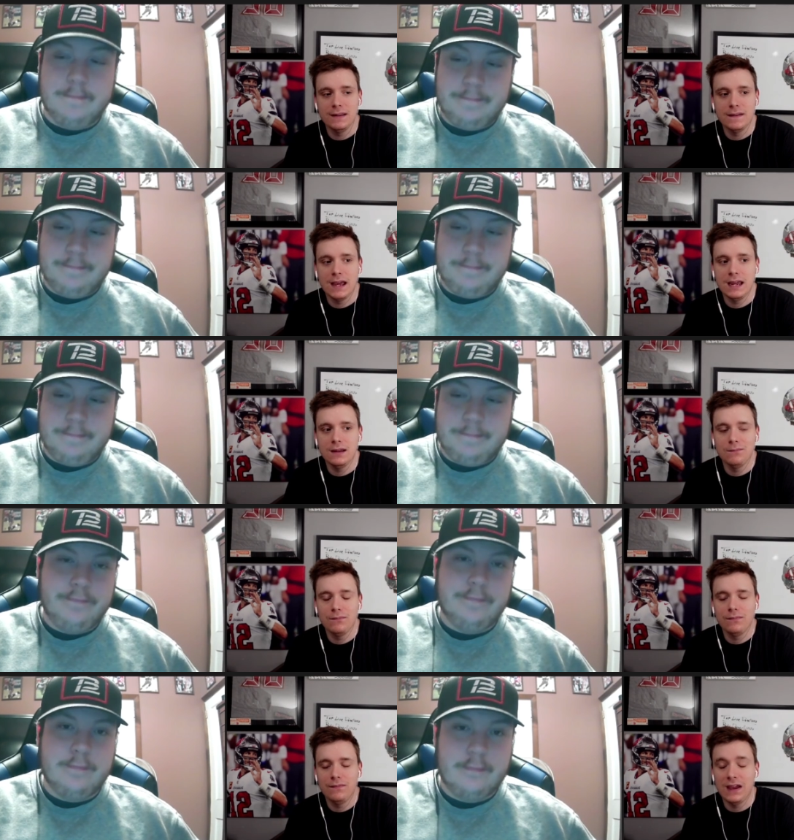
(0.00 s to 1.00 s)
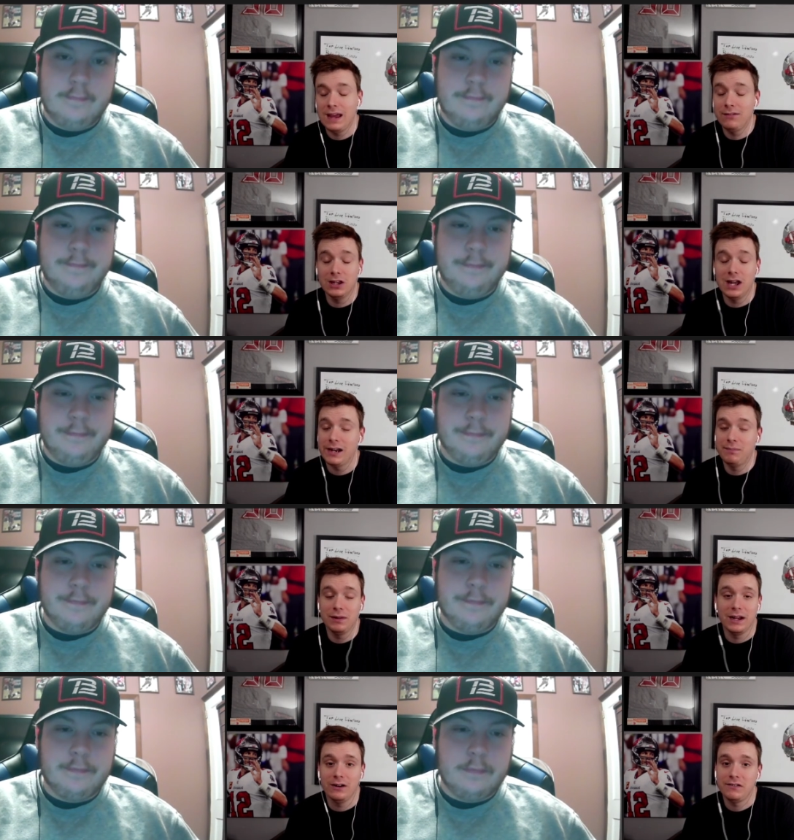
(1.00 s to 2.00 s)
Speaker 1: mean, they have a lot of
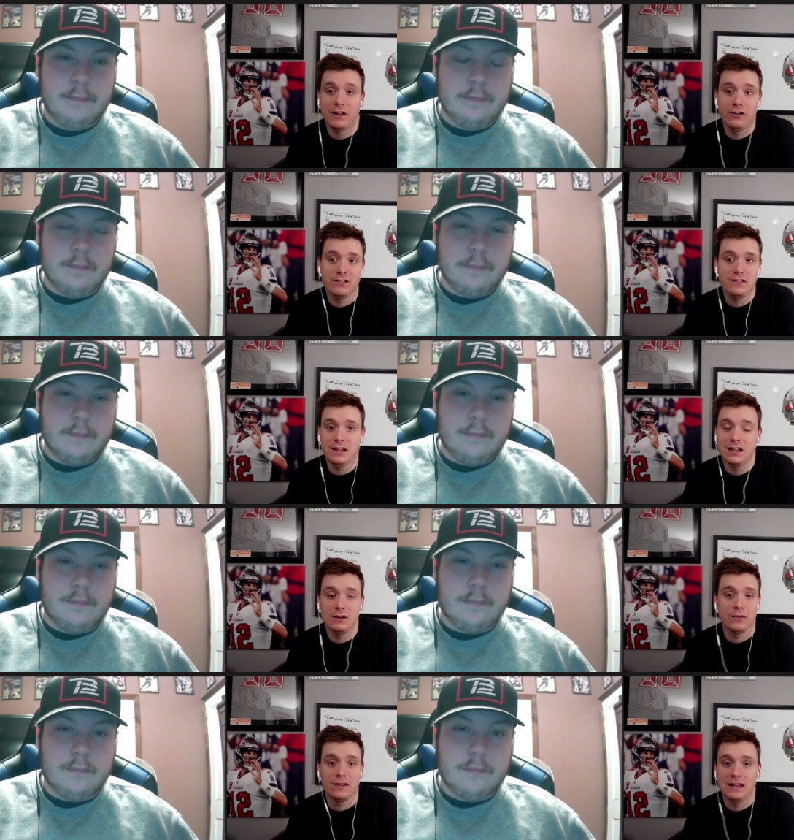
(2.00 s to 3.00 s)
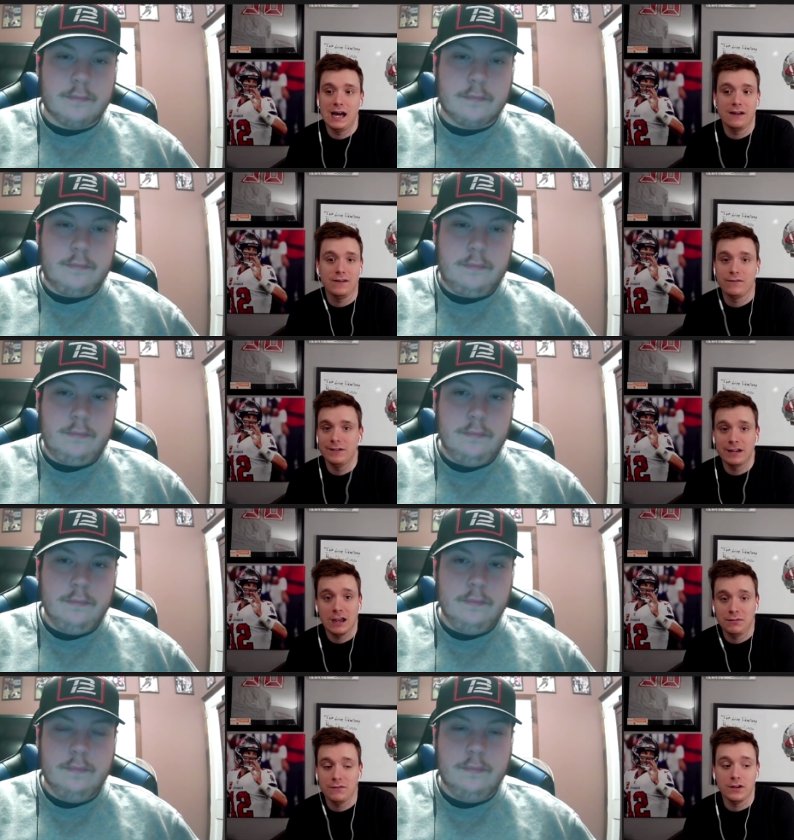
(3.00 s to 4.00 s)
players that are just dealing with a lot of different
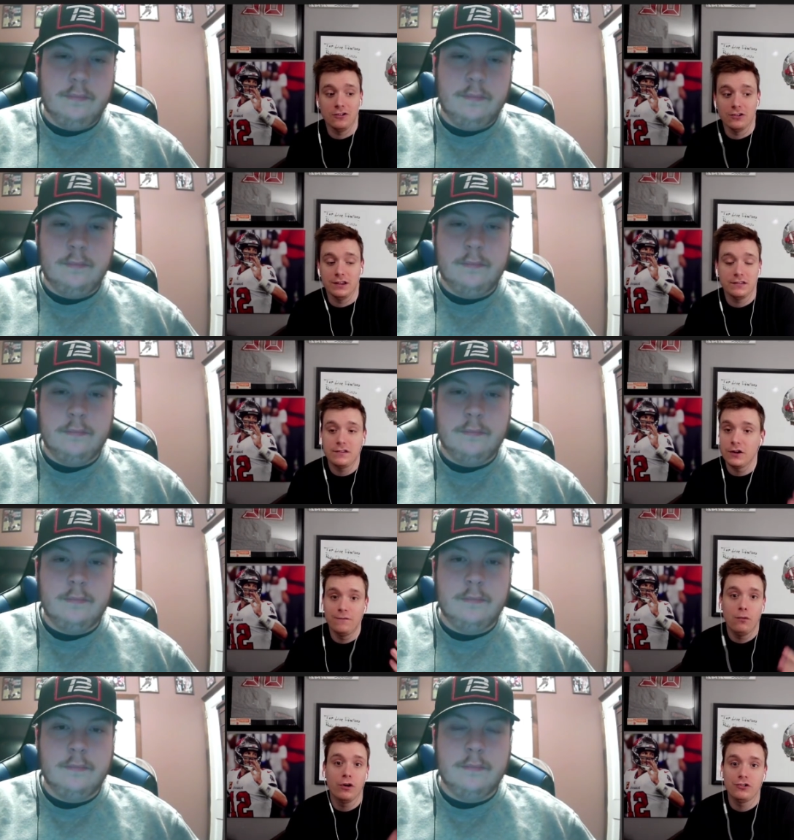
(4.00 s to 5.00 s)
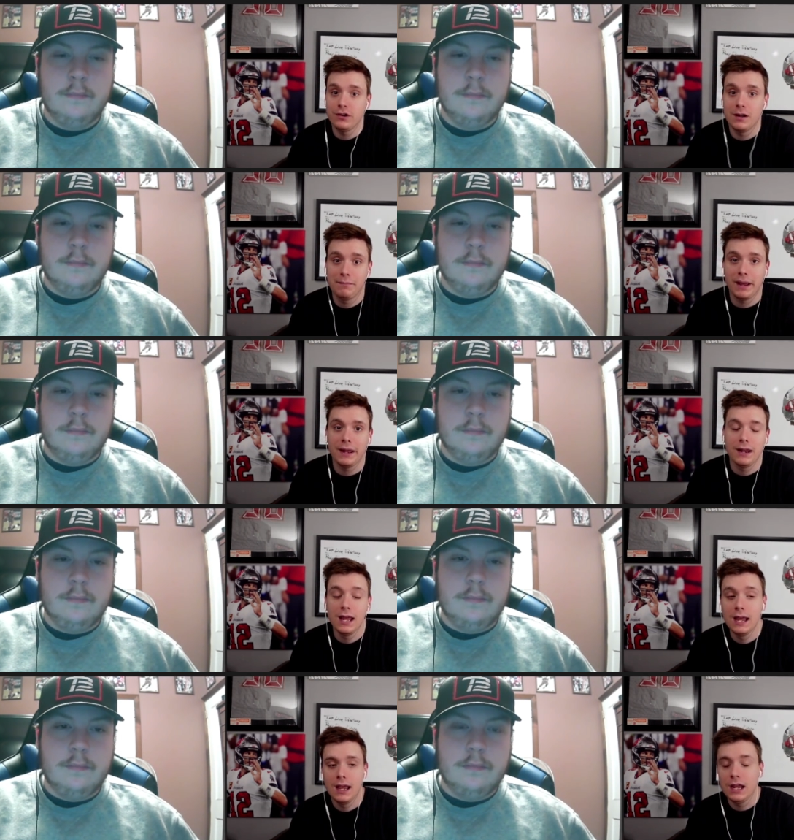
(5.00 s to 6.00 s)
types of injuries. It's unfortunate, but,
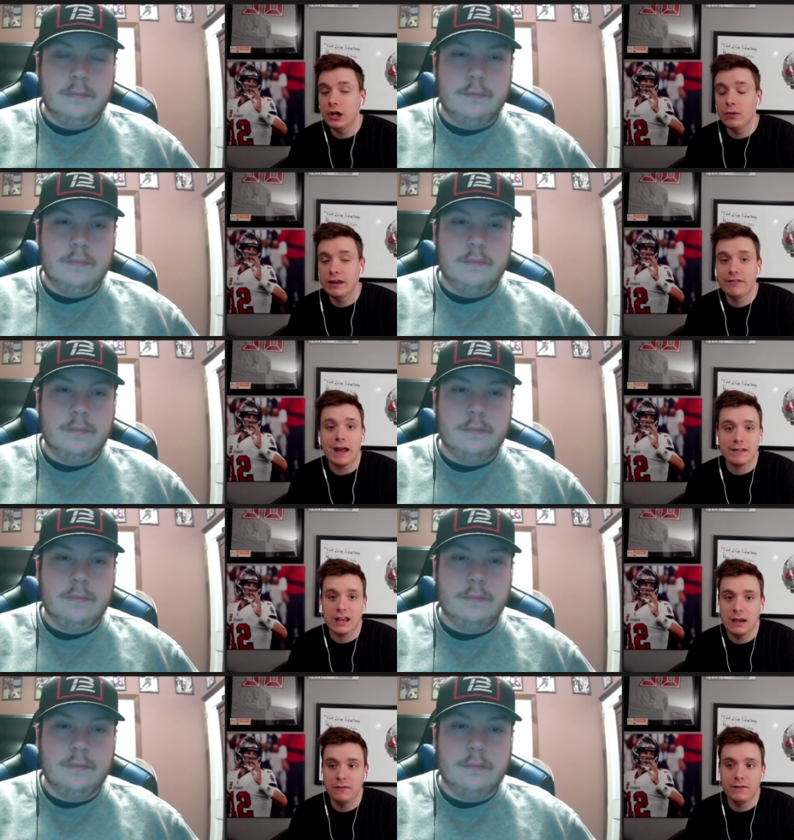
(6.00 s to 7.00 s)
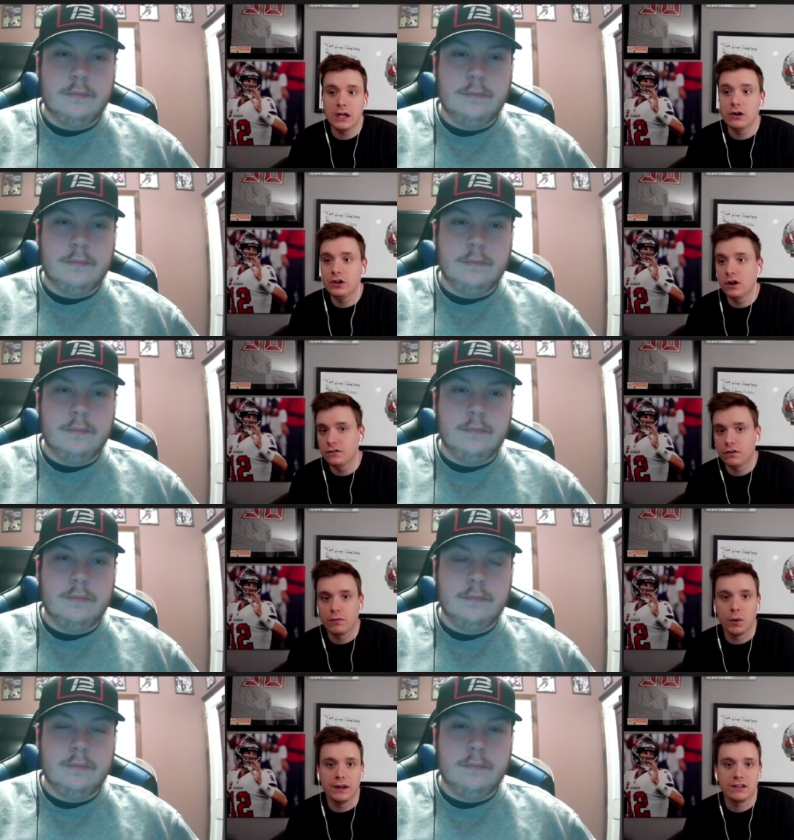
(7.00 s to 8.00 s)
you know, it is that time of year. You also
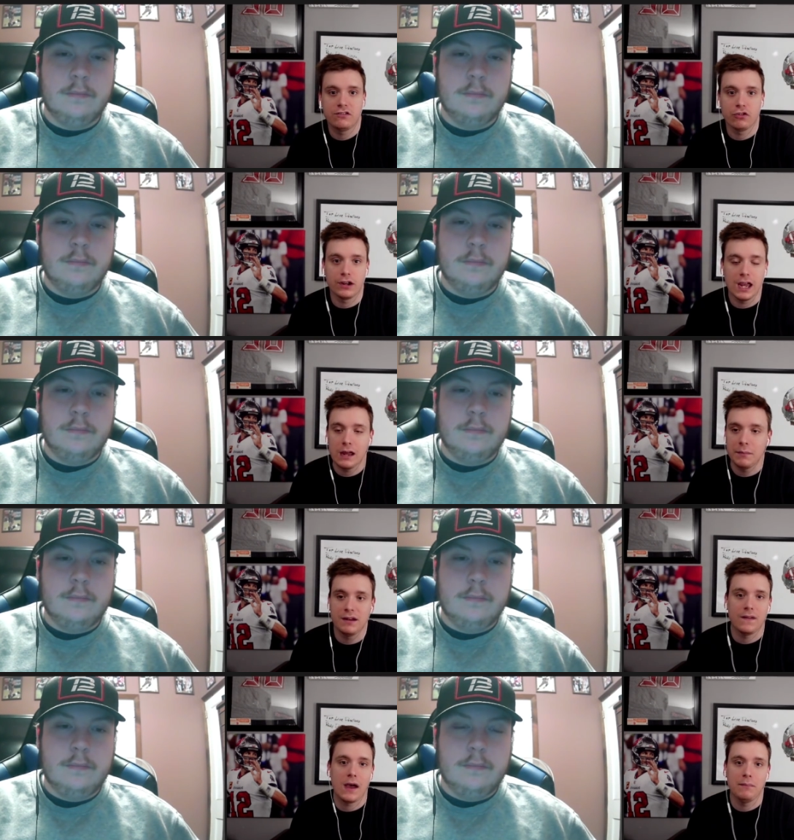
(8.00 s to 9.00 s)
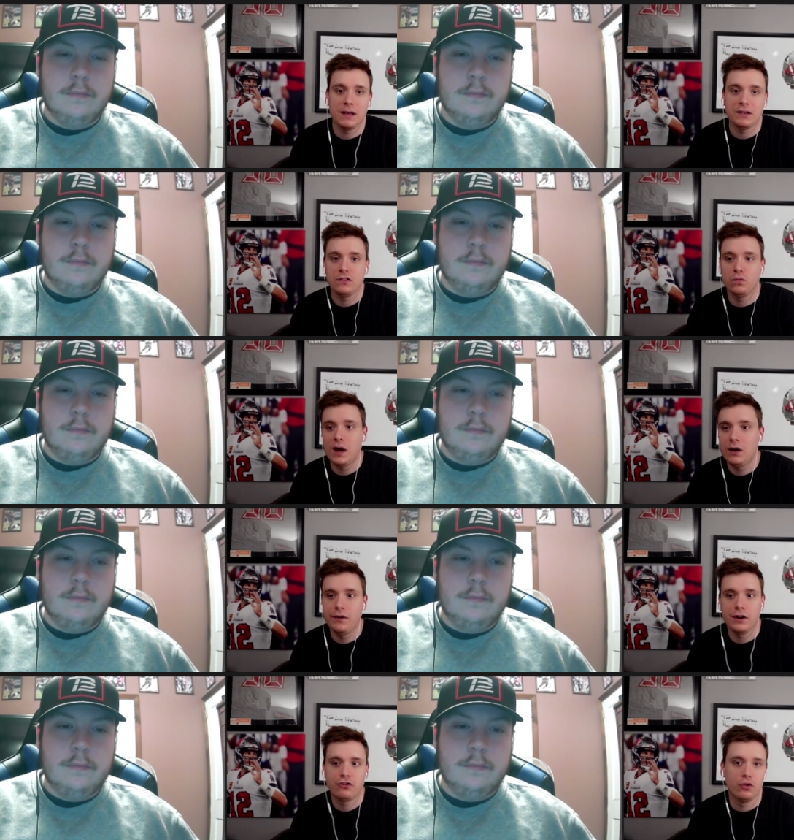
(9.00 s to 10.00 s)
throw an extra game into that mix as
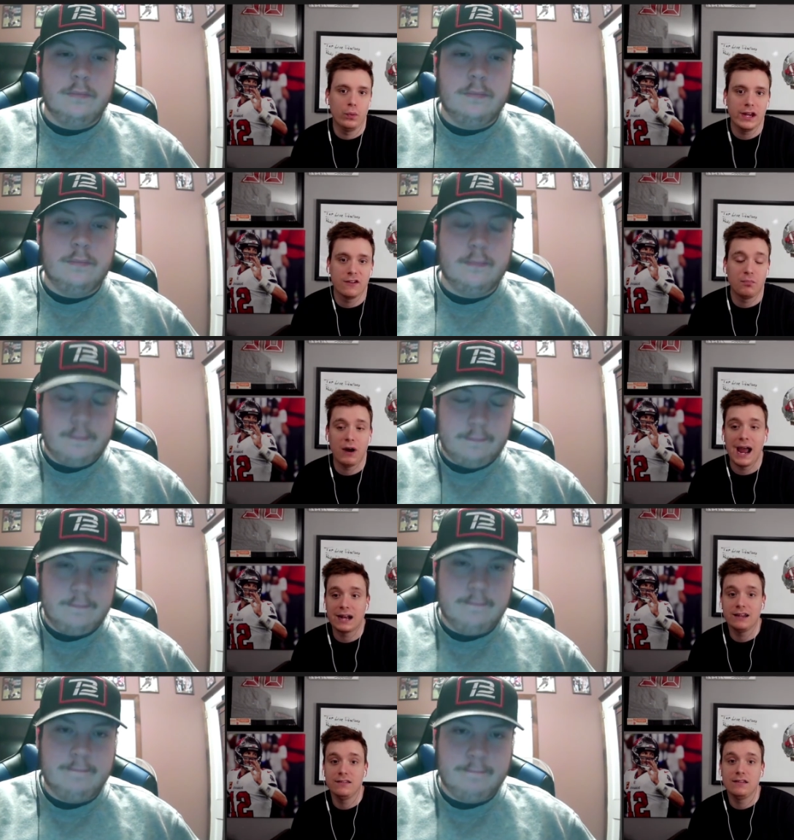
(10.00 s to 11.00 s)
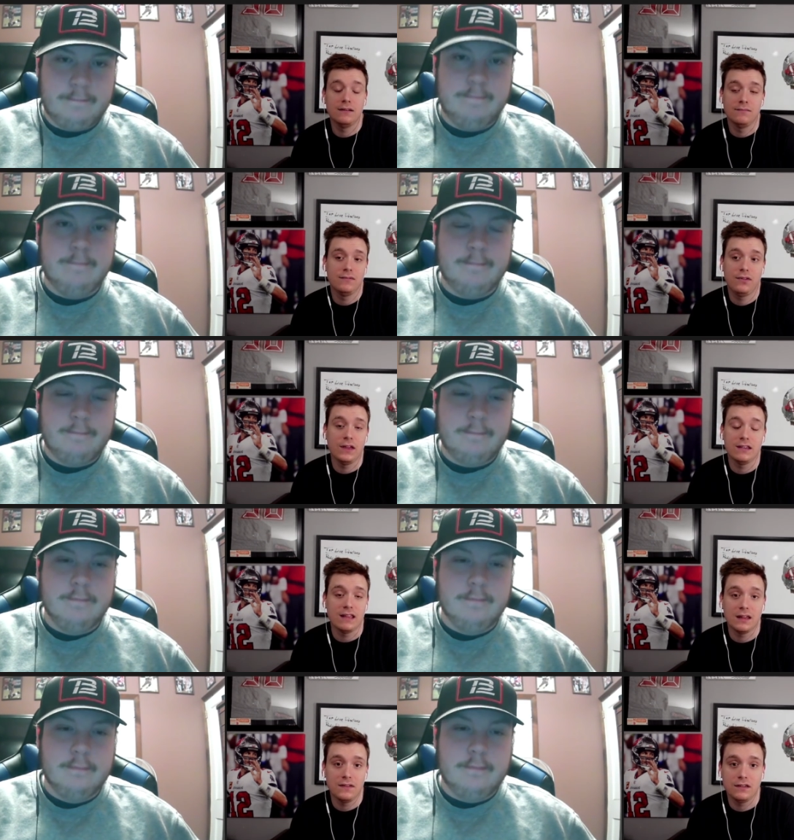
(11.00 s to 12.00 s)
well, an extra week of practice, and
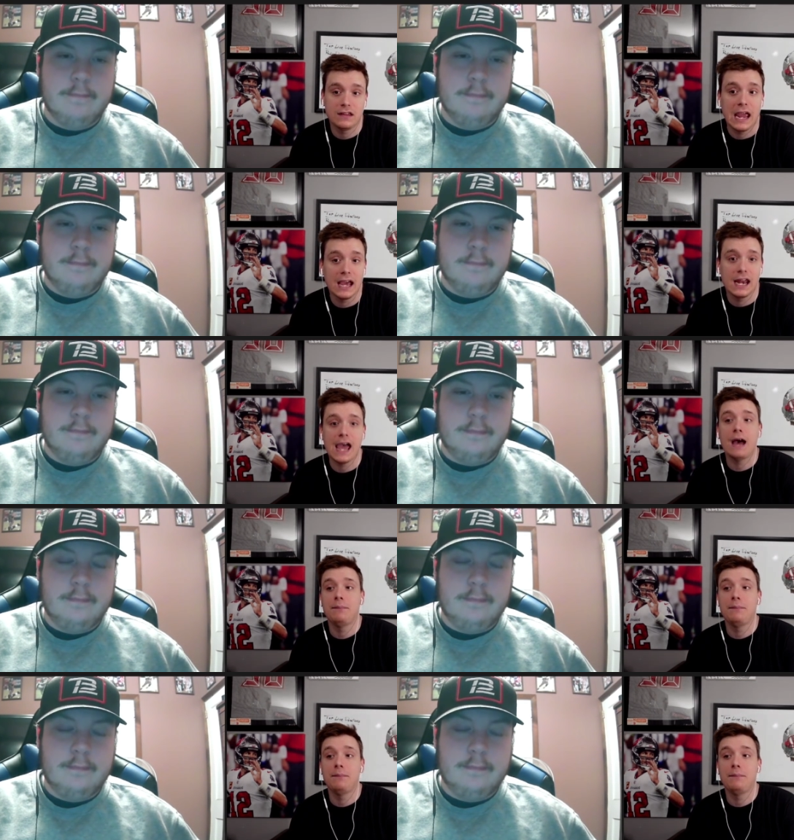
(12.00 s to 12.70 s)
things like this can